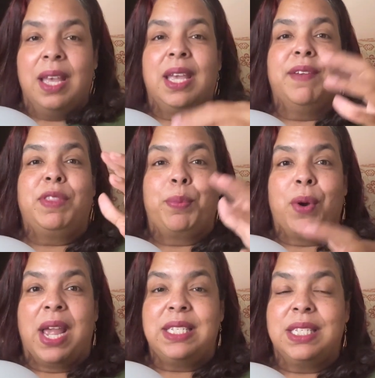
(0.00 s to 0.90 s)
If the
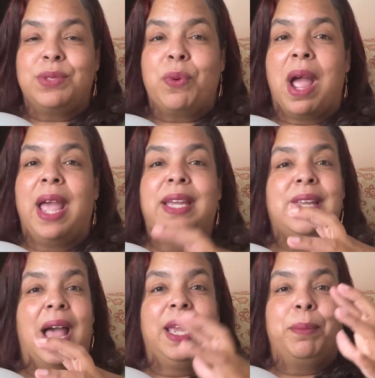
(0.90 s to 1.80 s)
price is right,
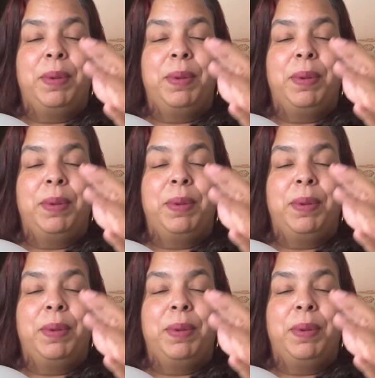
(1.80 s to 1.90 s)
I am